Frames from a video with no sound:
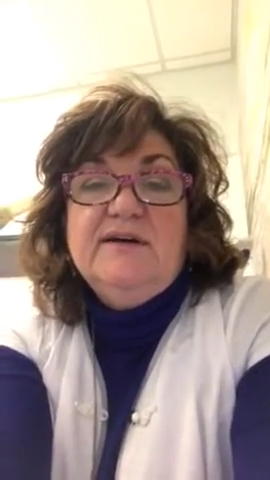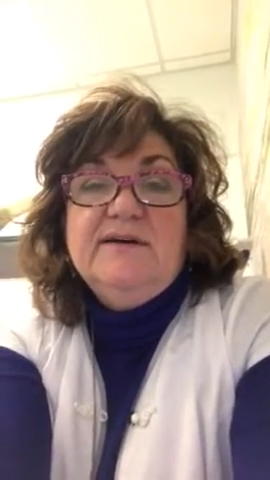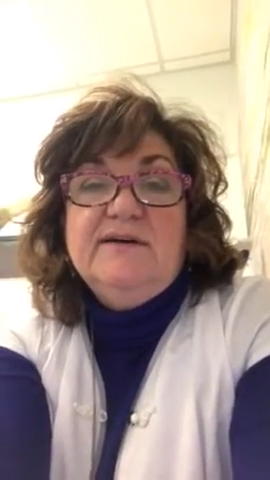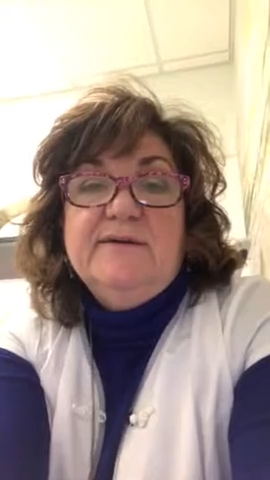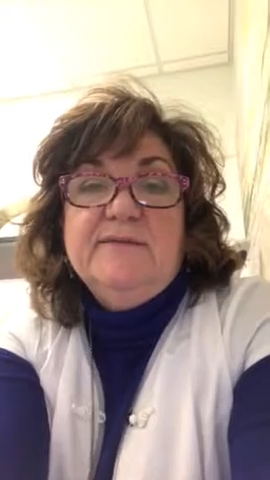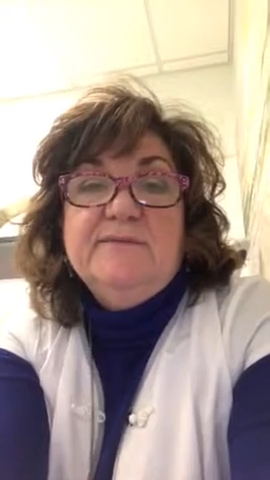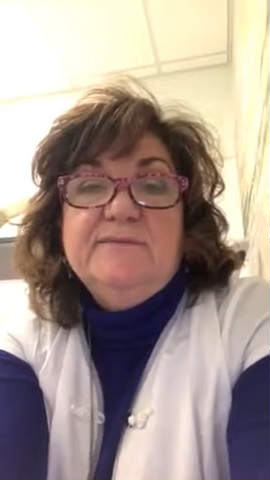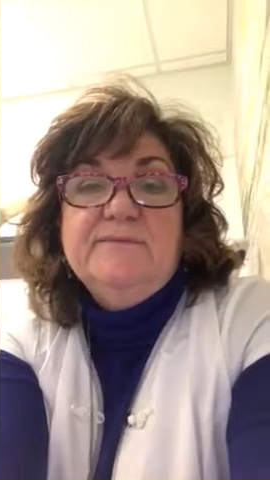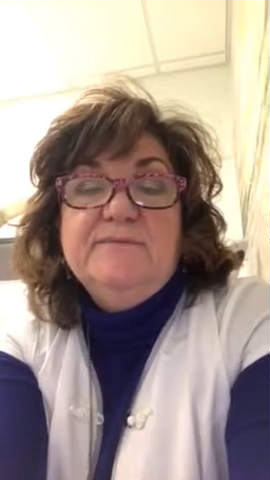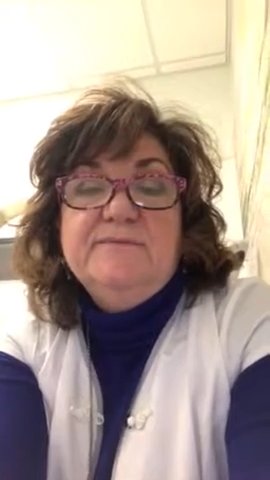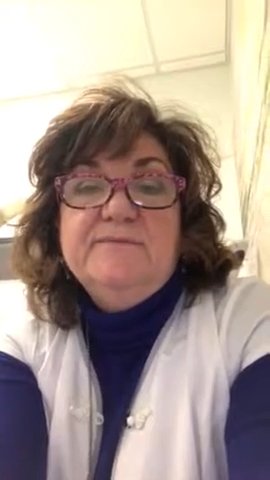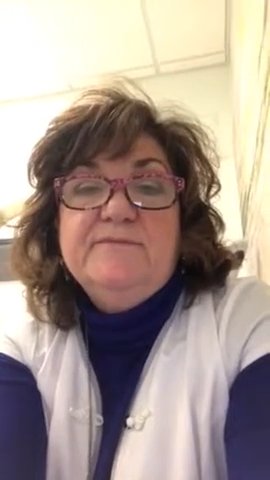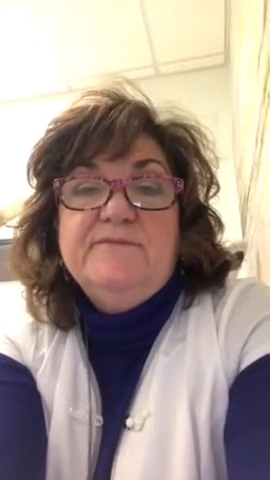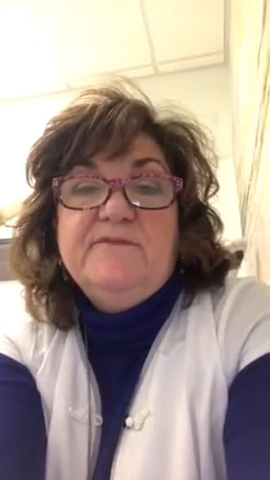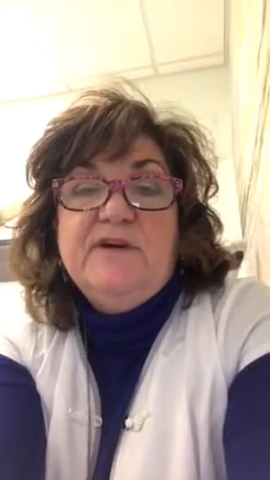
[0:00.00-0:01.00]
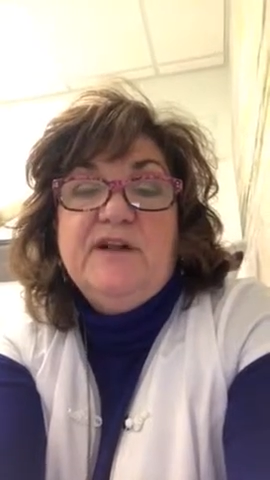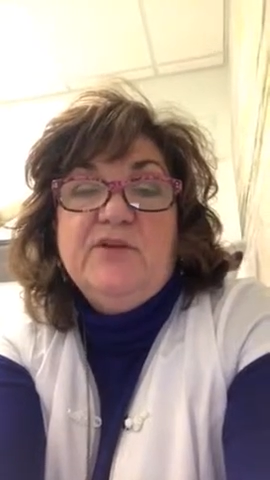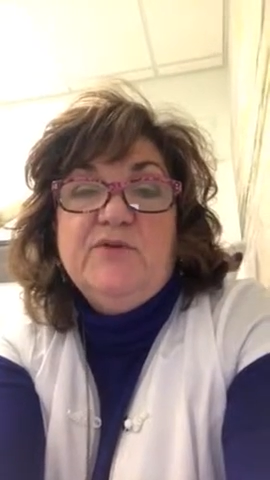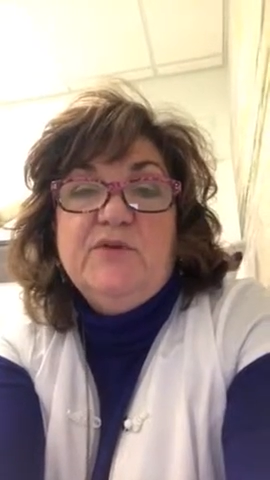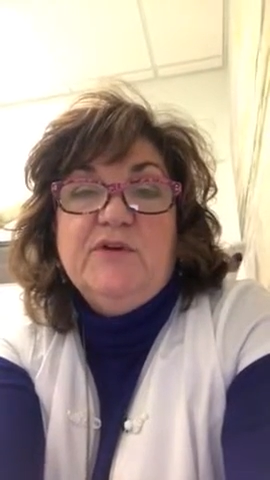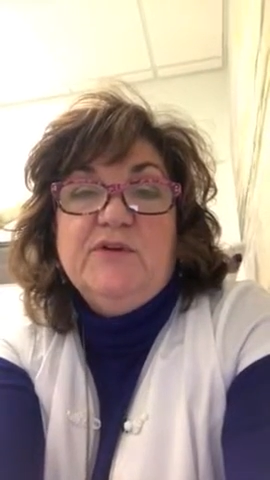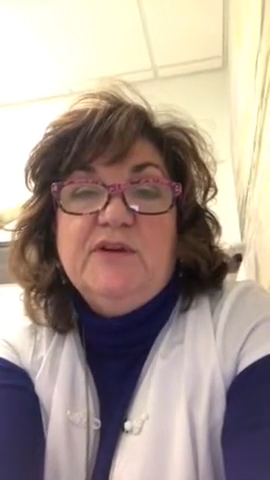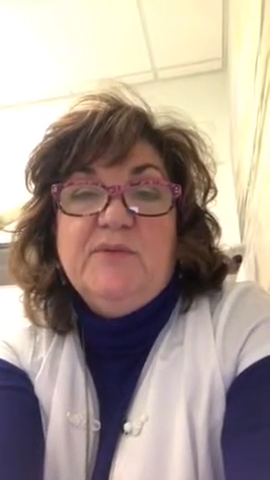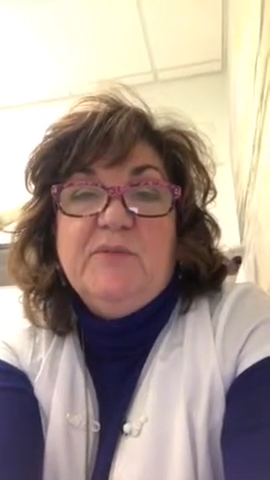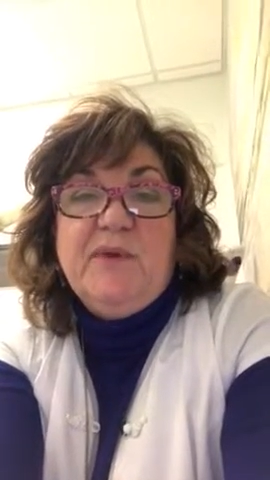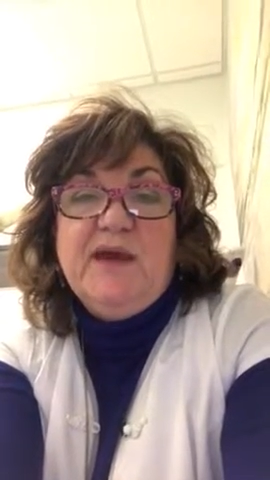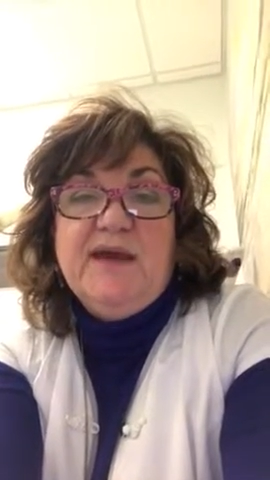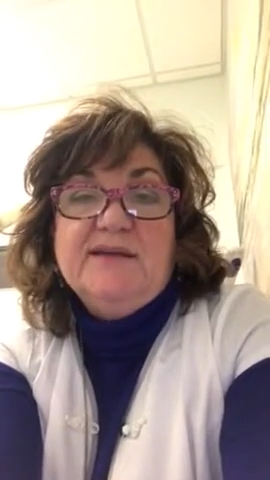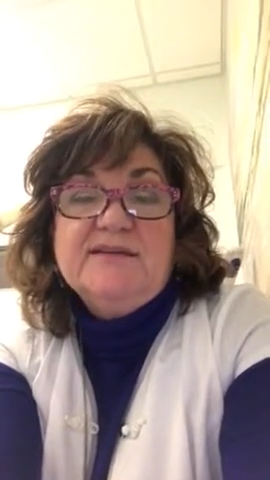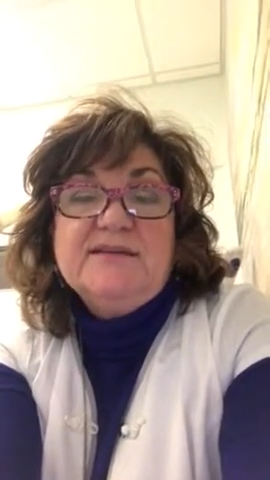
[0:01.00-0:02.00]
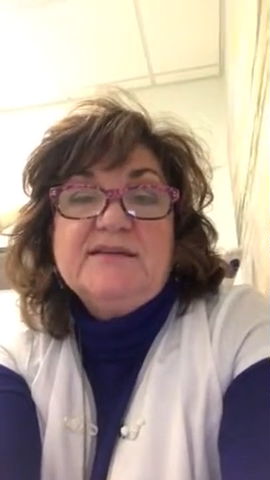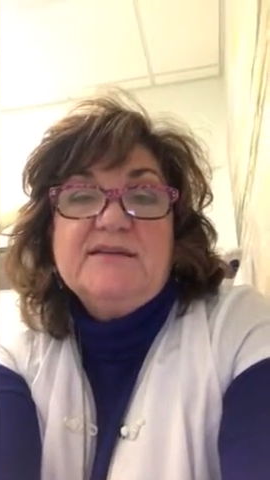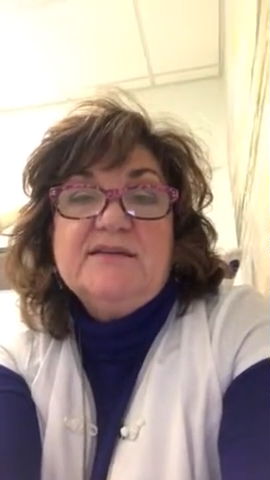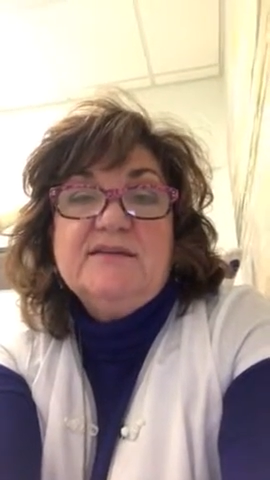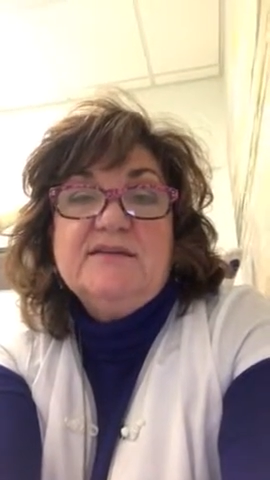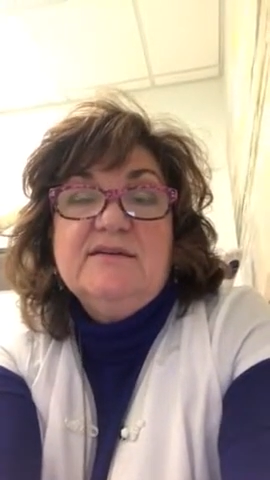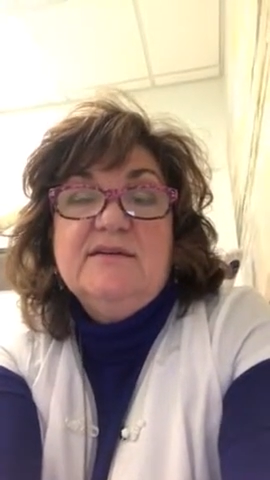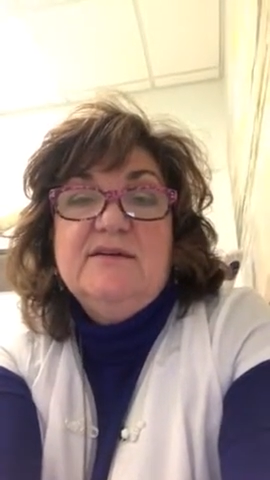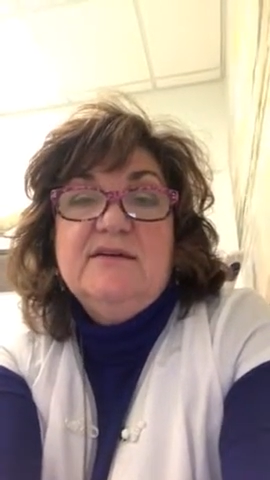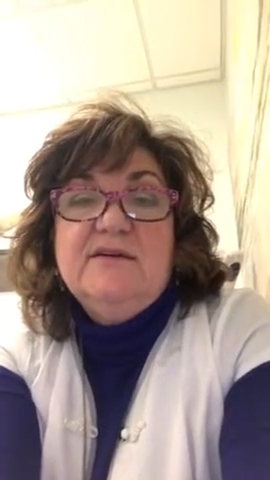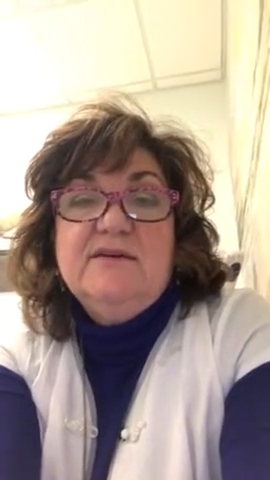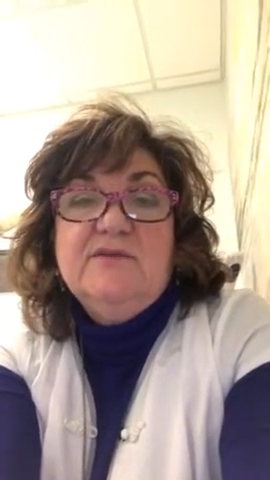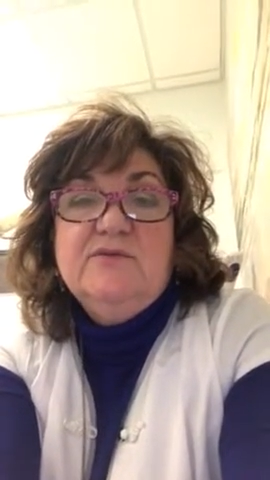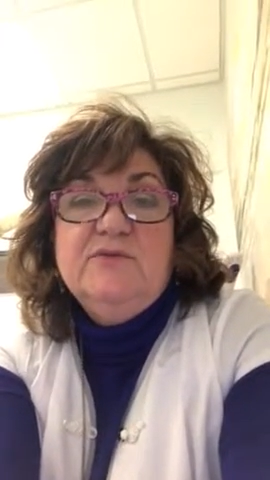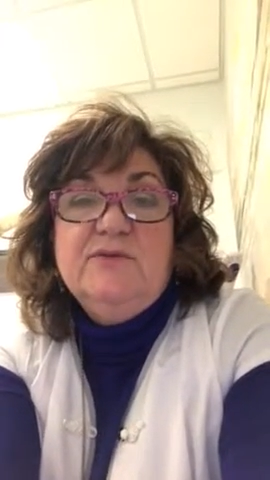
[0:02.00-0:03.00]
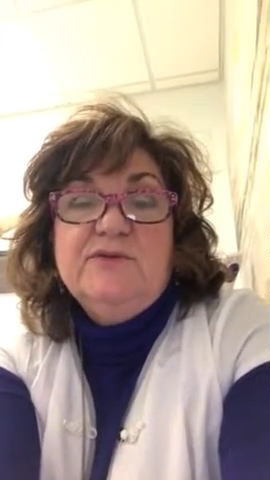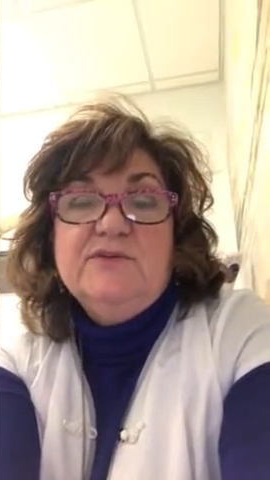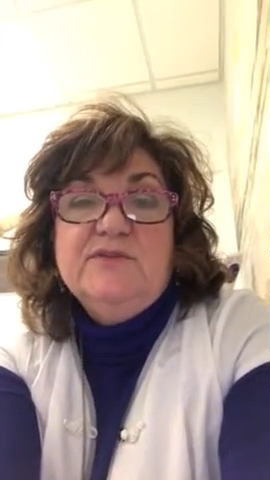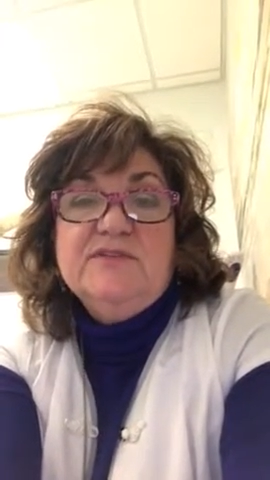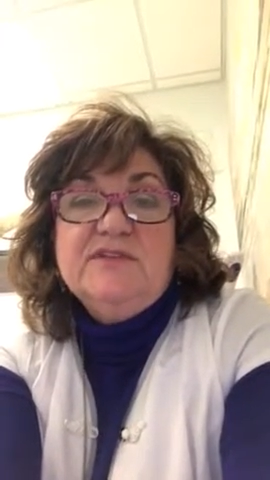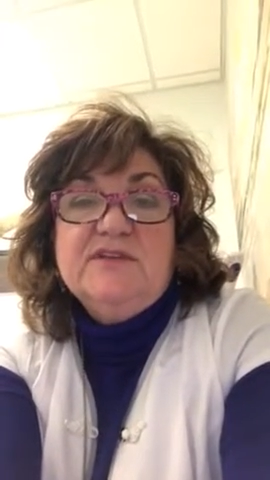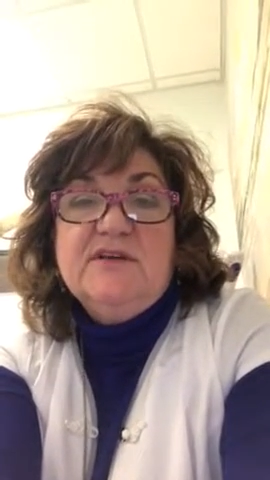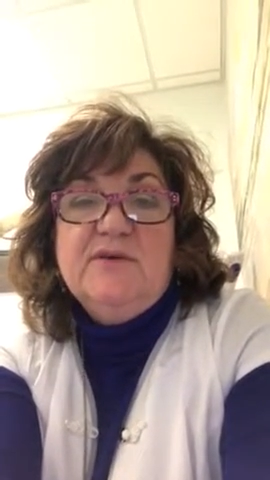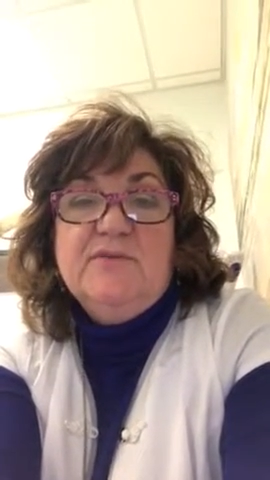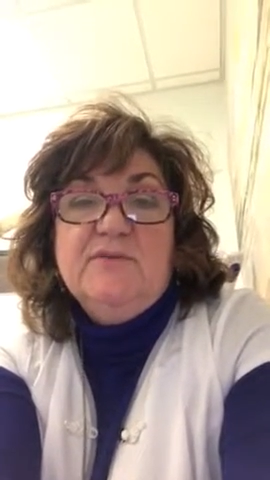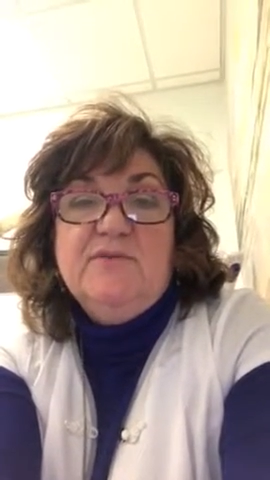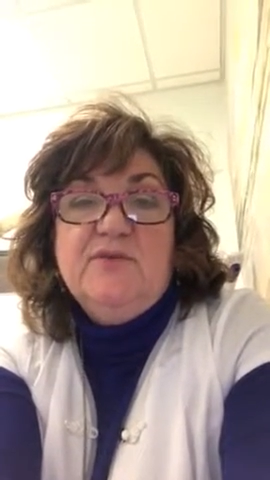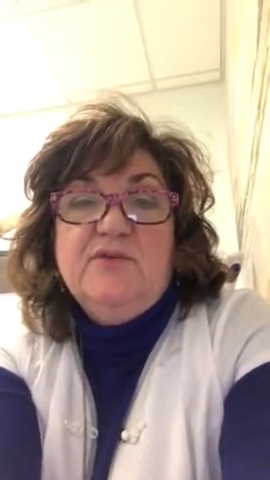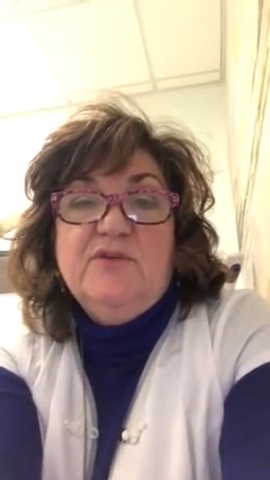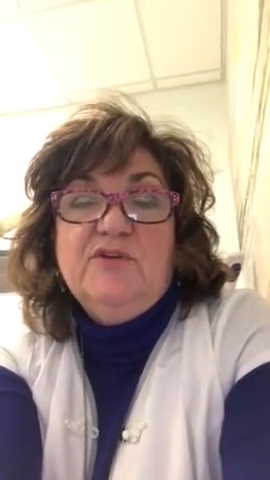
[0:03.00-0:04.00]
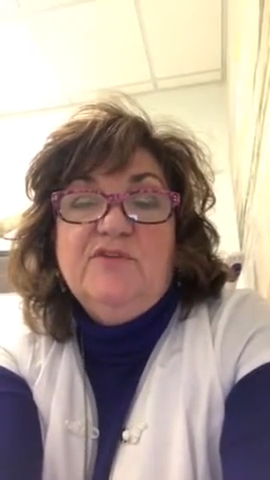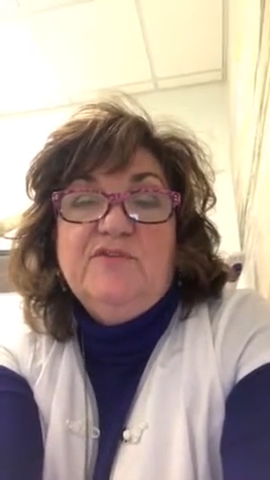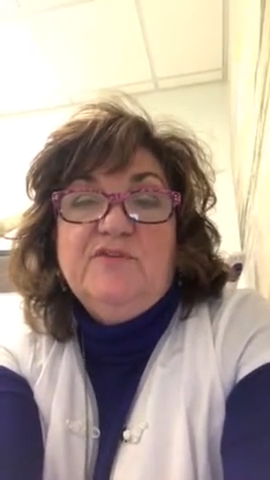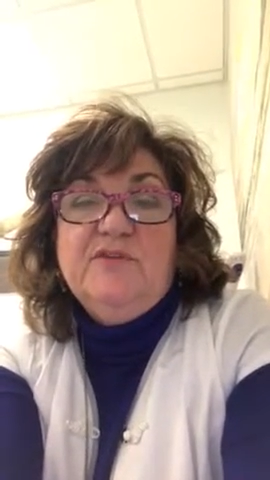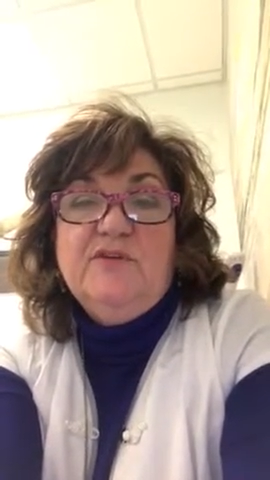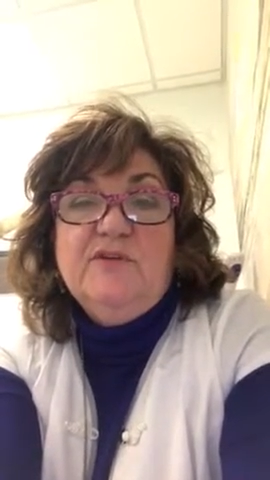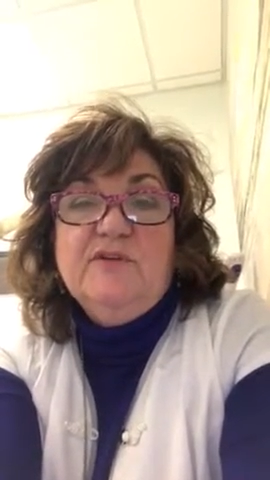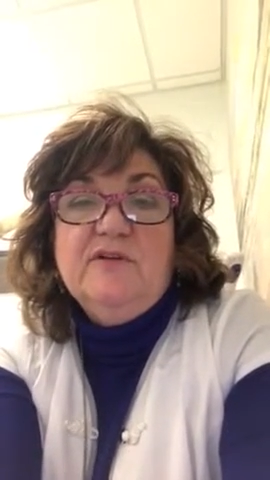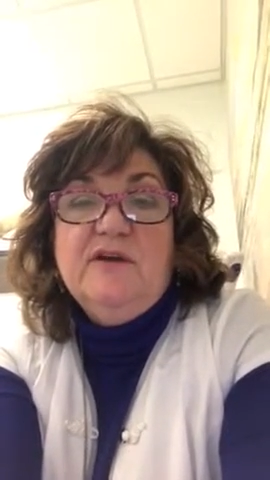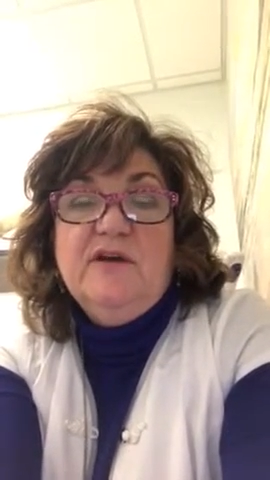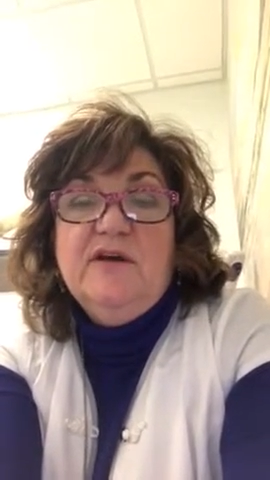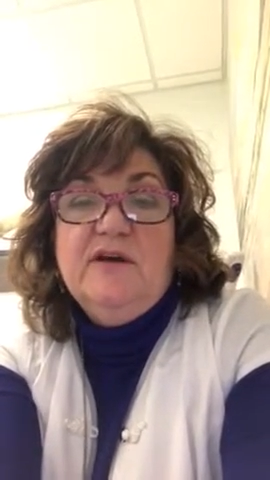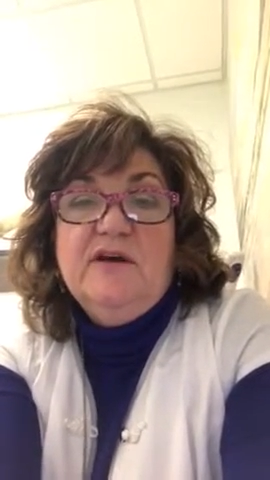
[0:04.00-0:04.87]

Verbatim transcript: um, following the mask with we'll some beautiful